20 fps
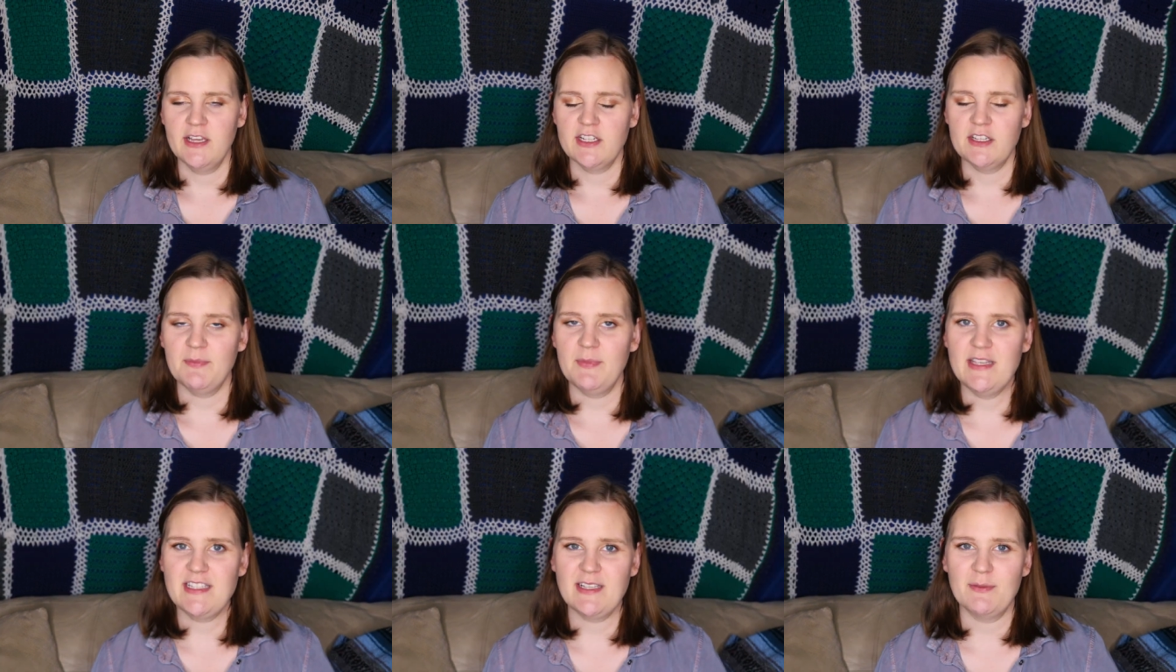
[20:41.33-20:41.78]

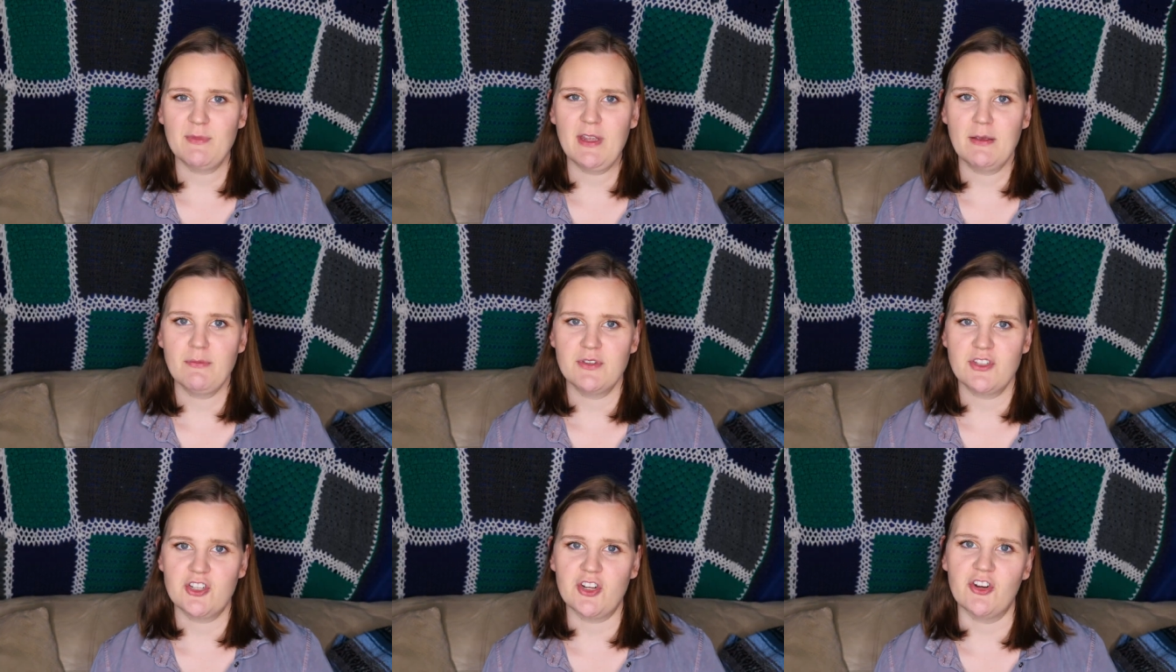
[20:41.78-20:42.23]
To me,
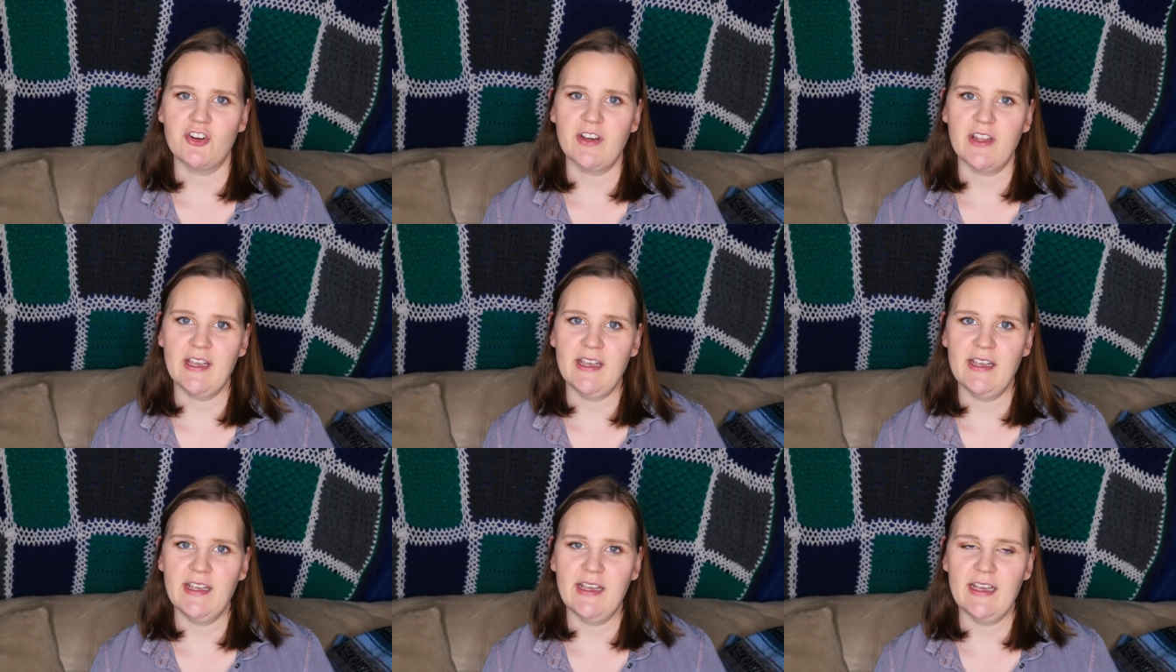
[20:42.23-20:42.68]
sometimes
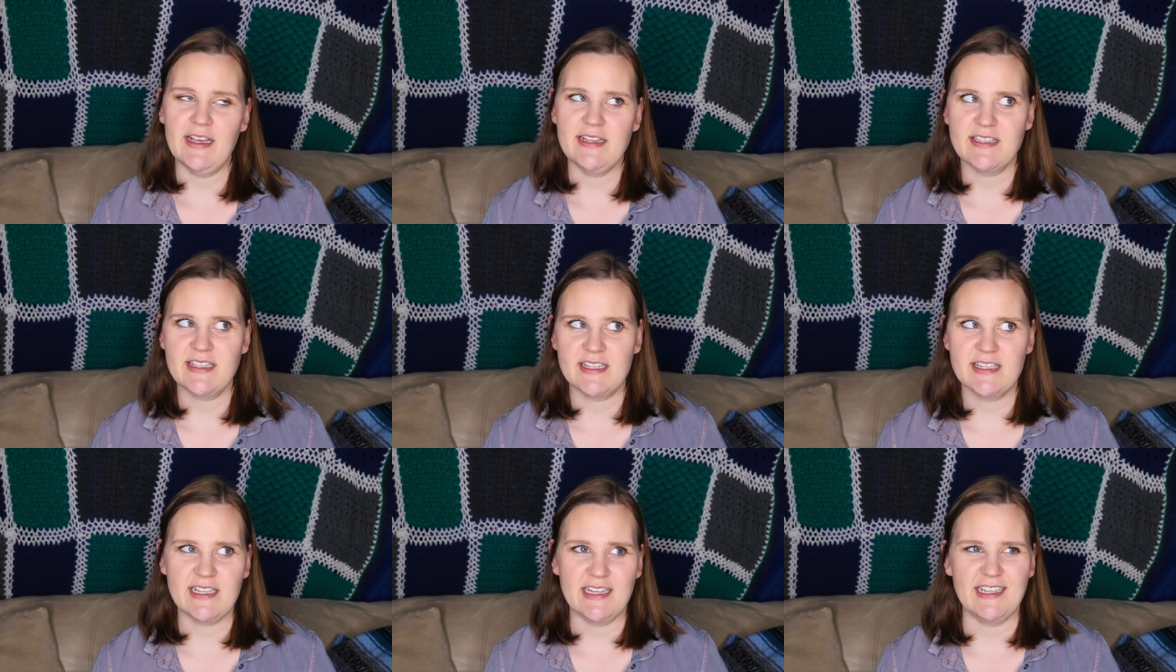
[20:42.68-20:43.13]
starting,
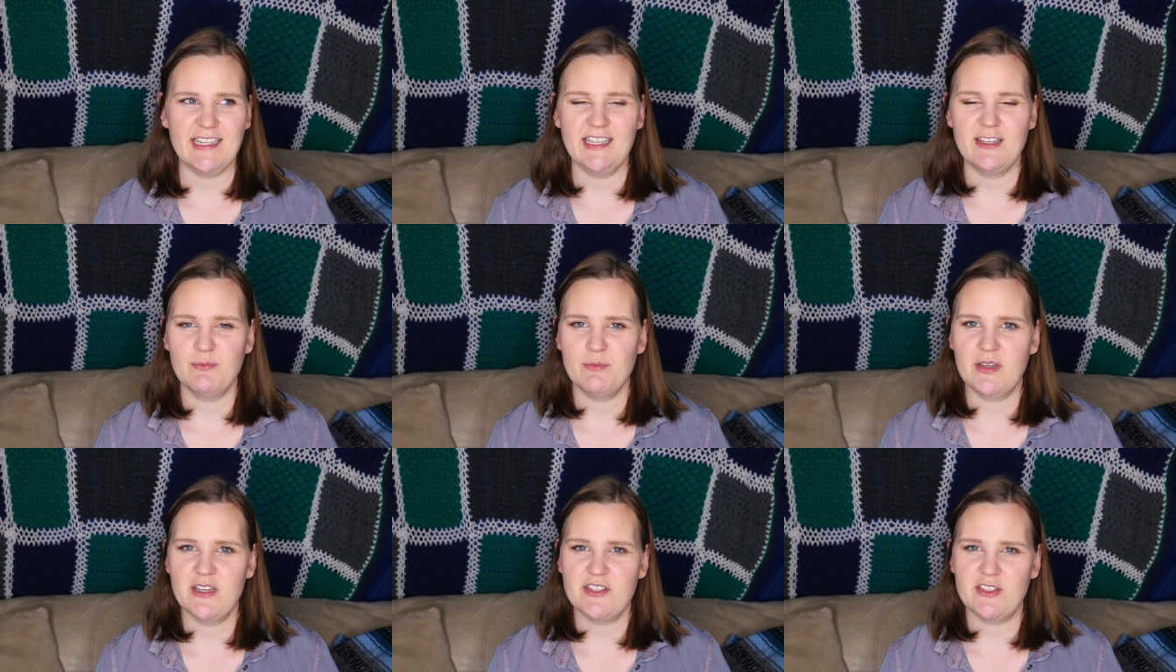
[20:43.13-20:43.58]
it's
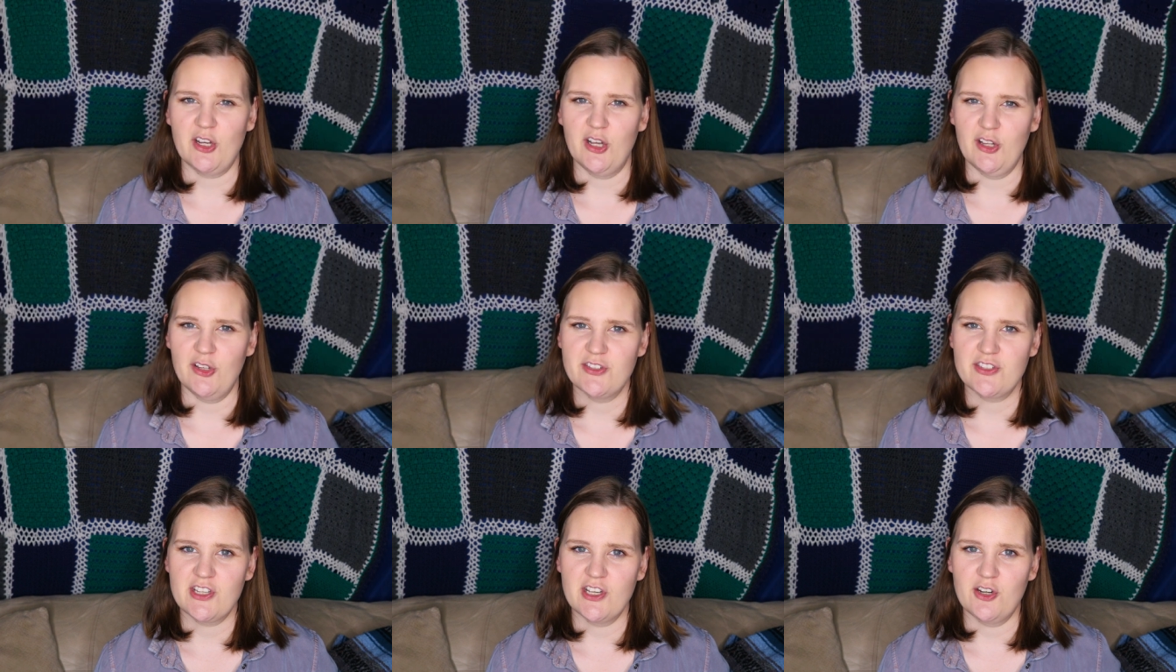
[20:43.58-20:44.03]
exciting, but it's
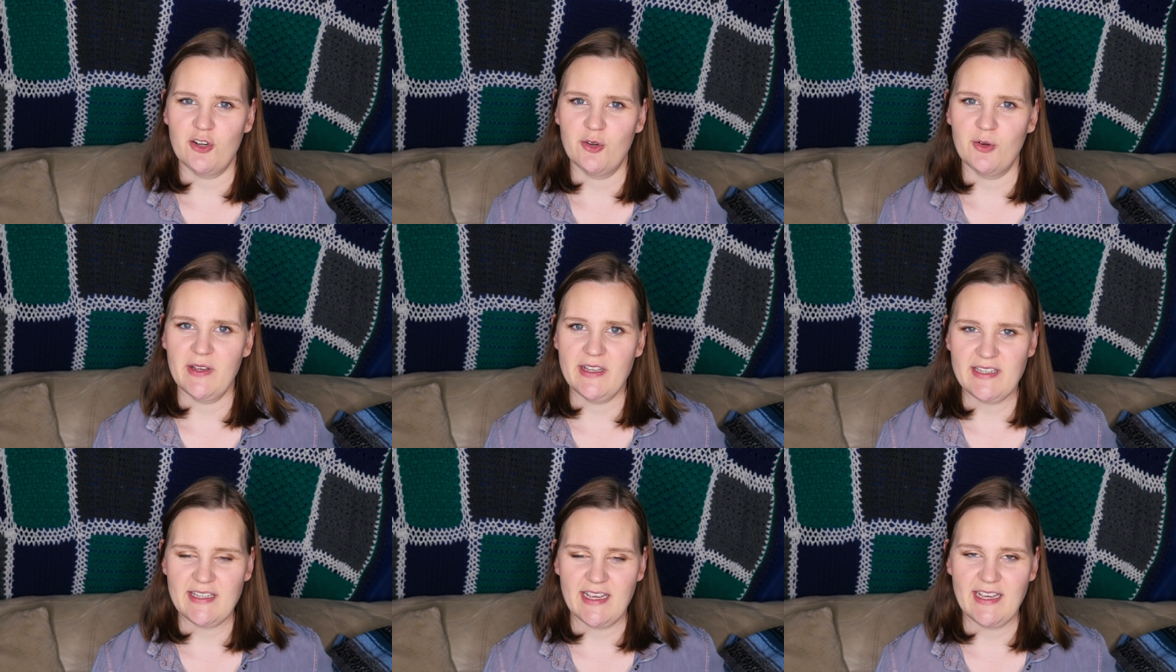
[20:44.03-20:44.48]

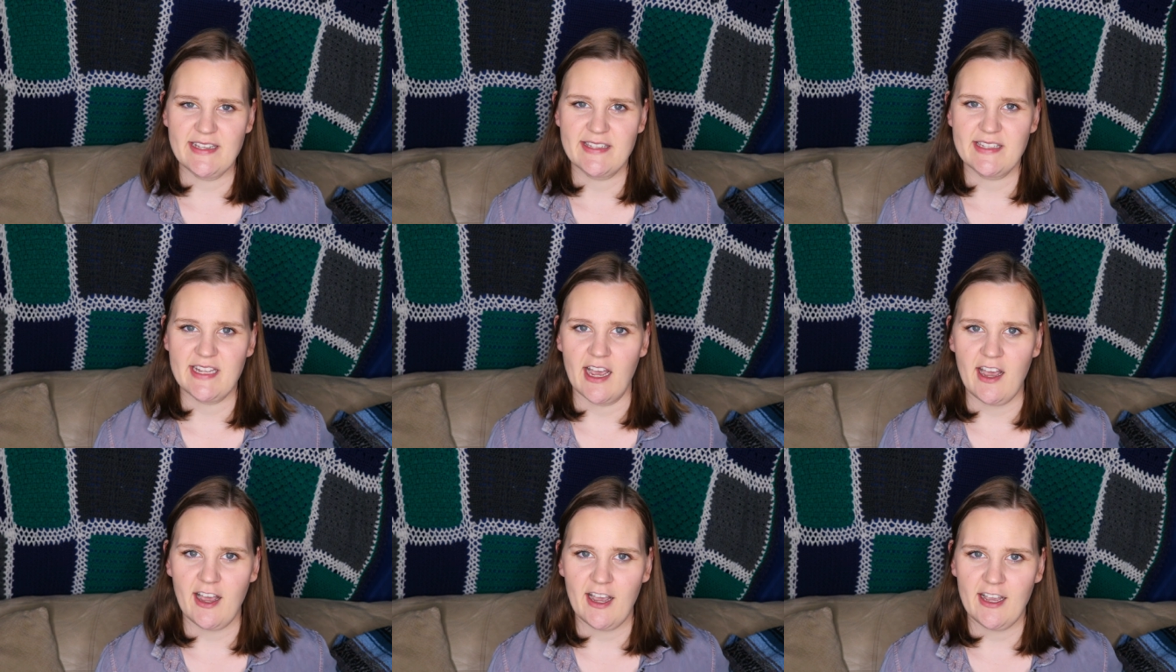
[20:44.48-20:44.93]
also, it takes
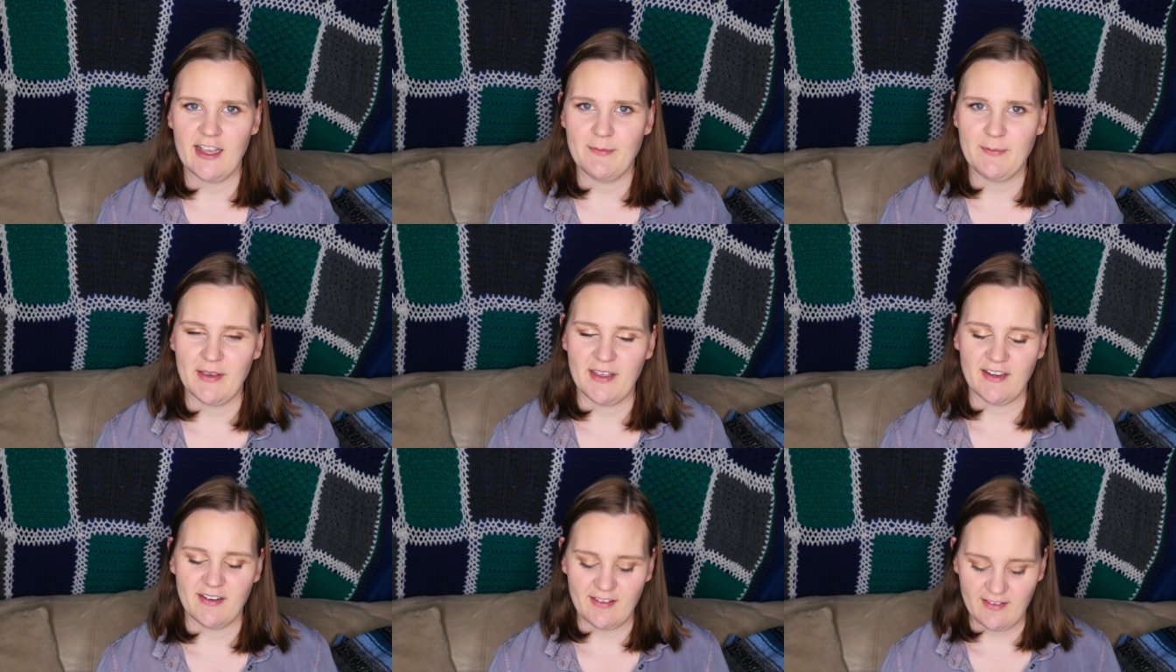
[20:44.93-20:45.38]

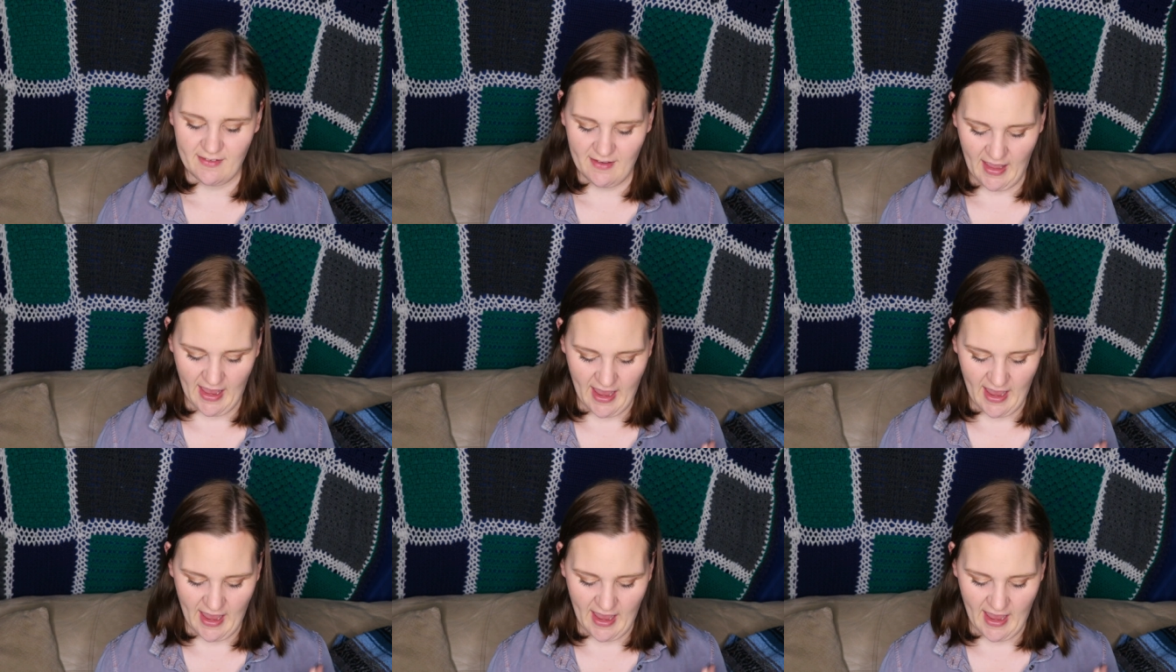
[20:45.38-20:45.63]
time and